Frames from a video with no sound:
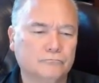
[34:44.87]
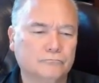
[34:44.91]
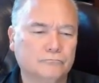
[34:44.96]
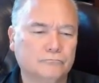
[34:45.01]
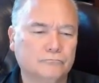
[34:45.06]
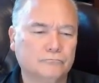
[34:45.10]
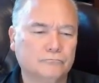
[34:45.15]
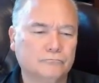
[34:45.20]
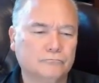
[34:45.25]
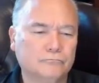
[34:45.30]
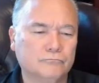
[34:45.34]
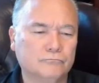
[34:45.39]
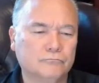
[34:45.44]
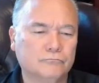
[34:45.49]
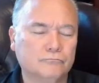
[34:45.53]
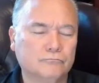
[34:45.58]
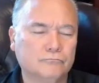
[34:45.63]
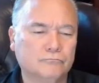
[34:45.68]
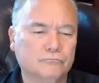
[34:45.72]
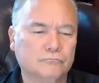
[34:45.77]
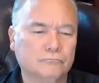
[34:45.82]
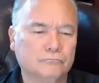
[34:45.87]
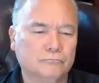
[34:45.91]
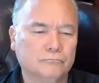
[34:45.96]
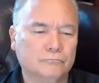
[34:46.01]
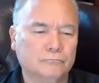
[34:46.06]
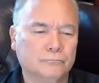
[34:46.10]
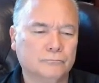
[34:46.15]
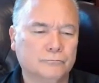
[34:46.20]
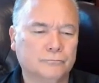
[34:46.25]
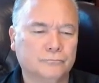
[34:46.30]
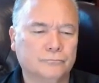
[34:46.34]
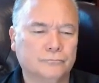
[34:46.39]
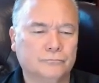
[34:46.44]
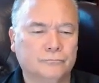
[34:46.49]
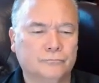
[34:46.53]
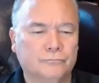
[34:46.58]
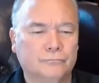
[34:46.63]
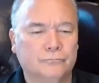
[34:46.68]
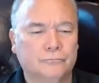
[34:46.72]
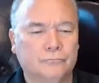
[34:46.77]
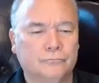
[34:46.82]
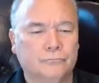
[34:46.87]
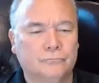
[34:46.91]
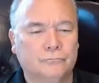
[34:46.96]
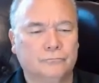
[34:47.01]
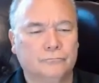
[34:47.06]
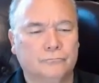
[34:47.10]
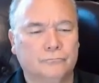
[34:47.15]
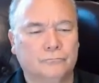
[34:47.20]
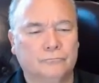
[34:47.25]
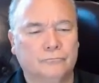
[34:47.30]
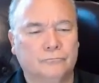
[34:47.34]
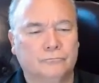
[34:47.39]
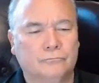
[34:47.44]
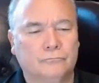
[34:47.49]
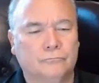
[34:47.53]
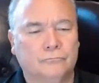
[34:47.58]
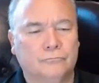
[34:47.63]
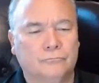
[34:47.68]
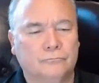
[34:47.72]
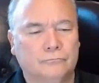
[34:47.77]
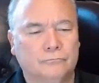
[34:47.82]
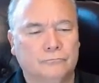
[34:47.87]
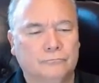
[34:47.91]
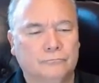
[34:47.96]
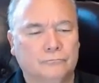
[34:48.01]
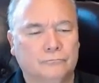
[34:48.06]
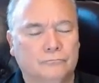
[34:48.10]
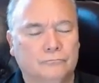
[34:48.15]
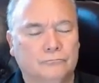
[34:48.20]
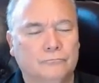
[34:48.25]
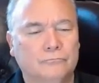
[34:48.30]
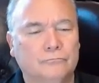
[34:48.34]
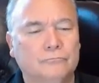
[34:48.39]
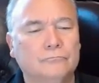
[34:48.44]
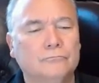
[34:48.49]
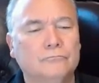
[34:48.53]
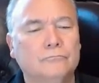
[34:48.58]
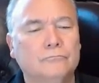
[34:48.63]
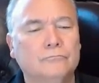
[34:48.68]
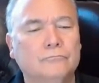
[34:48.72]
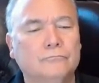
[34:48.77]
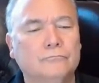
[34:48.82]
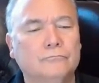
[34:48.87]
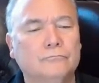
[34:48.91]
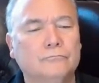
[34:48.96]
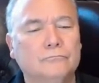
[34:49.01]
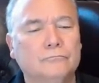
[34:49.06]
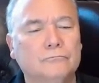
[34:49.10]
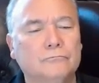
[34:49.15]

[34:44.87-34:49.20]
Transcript: (silent)